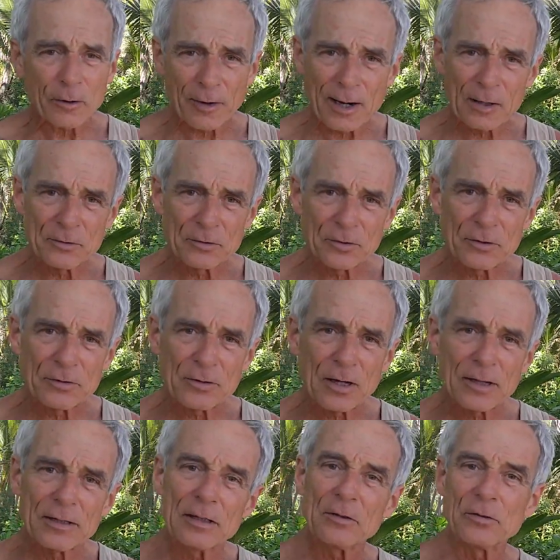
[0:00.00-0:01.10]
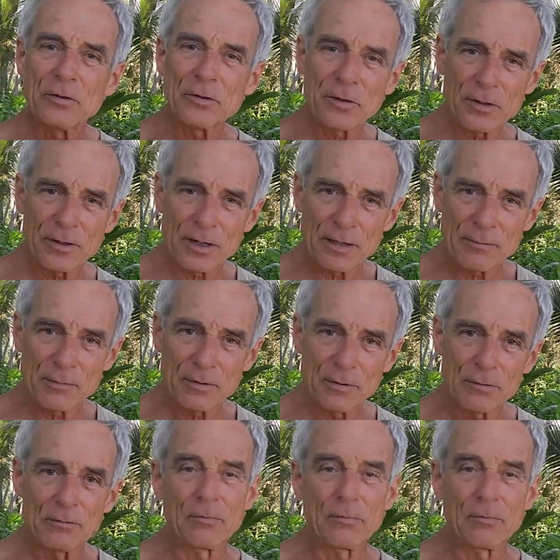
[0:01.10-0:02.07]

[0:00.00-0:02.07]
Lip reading: grounded, I need to urinate more.